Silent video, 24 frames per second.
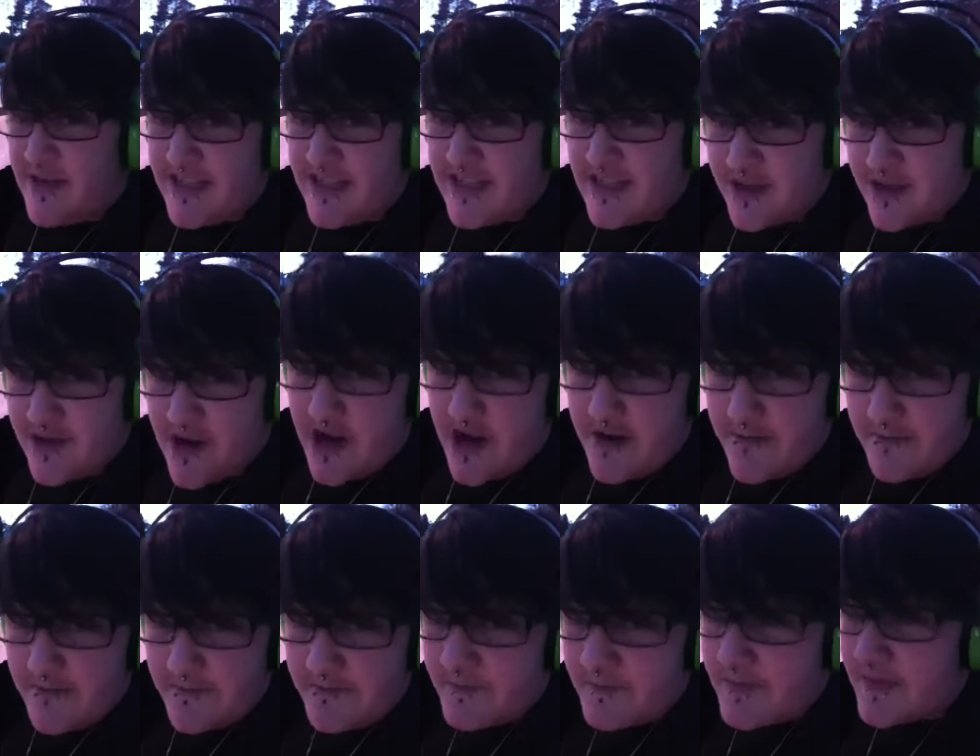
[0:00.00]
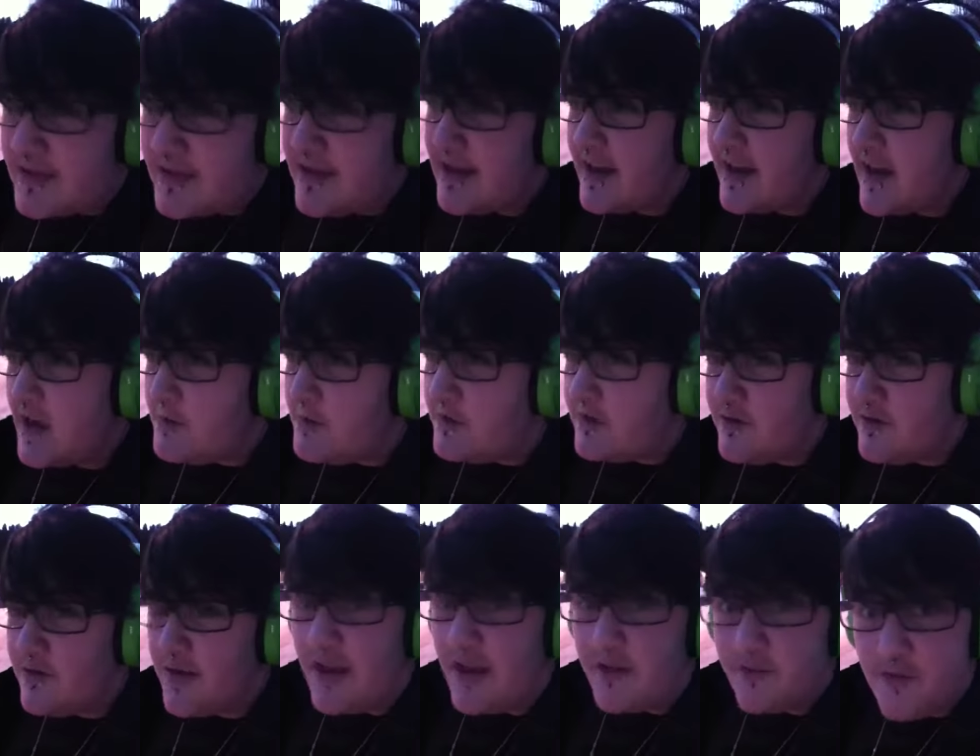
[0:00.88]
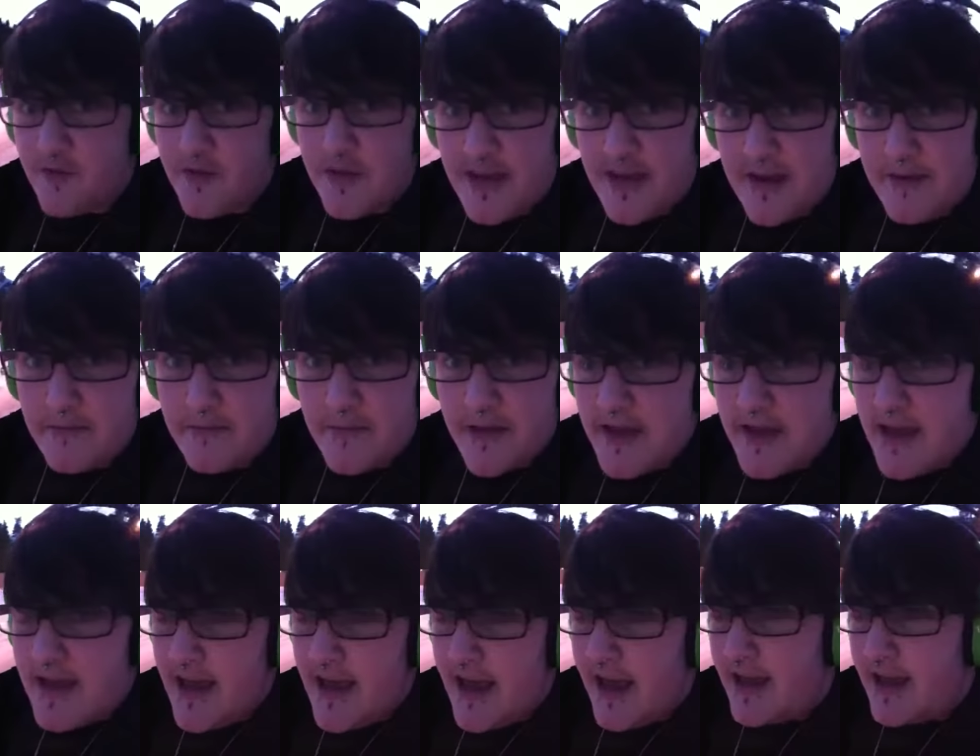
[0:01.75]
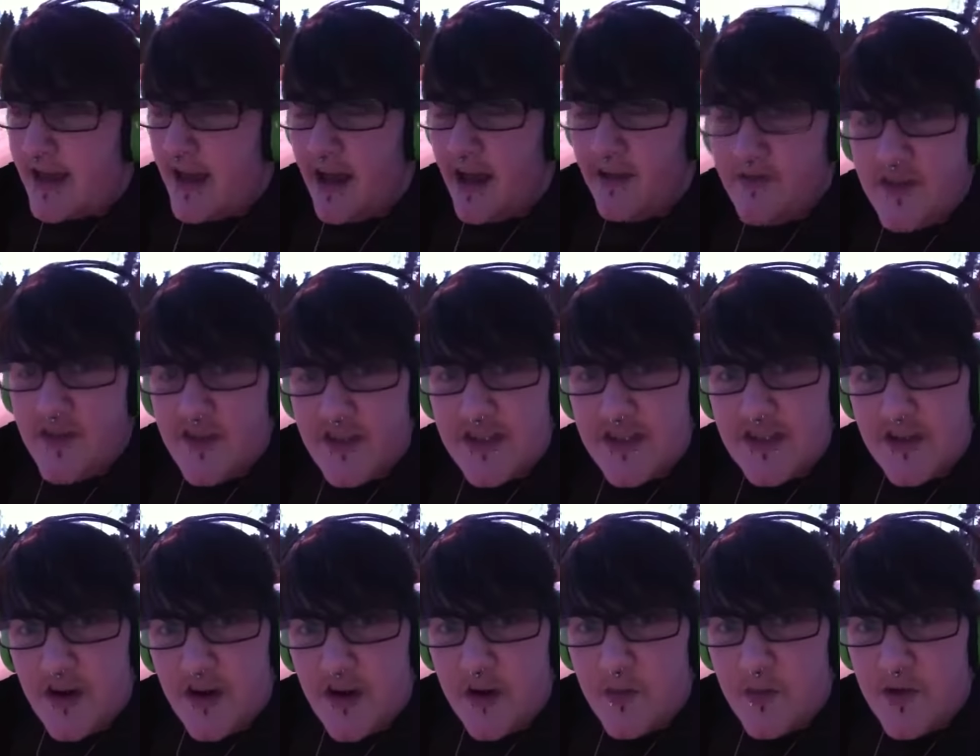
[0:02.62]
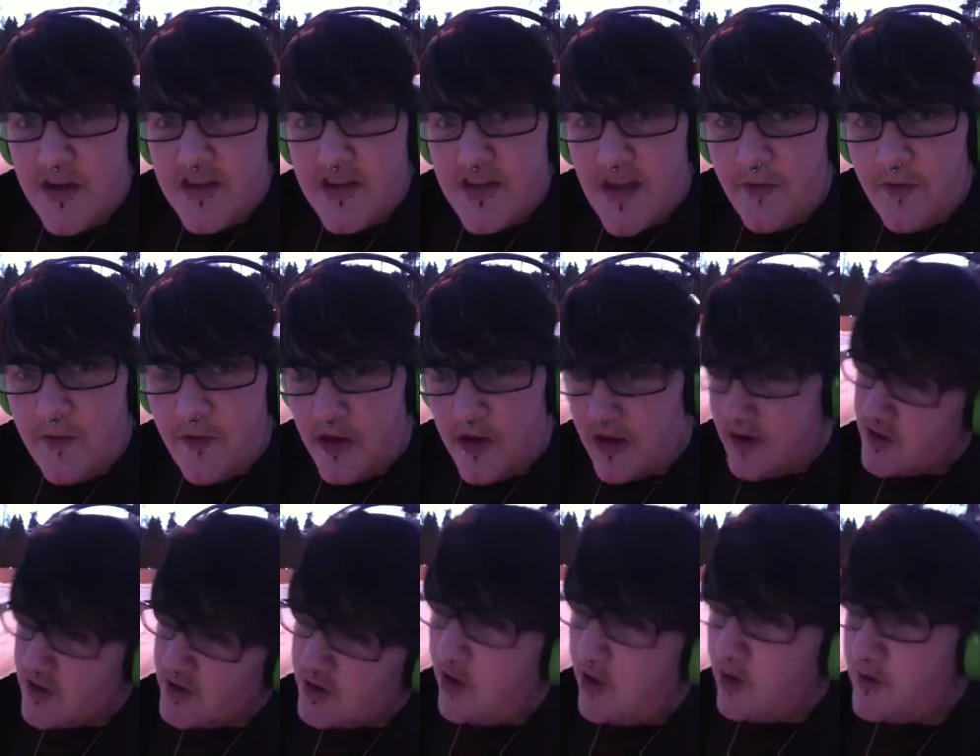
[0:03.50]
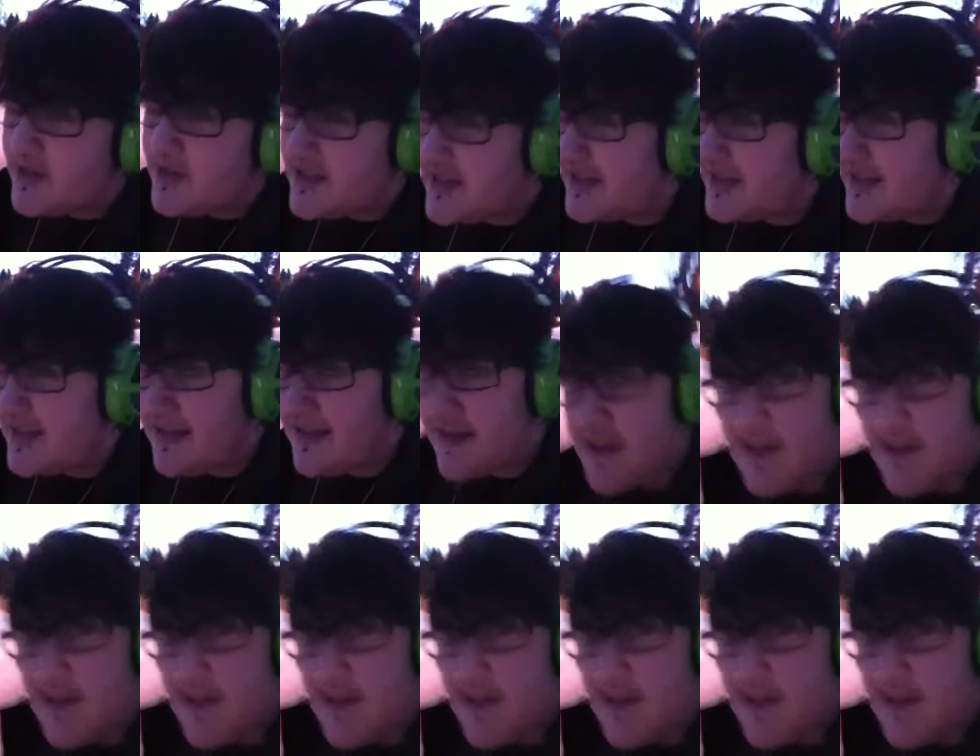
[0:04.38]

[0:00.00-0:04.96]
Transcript: history, and I will do that for them. And I've just started with the suffering. You should go and check the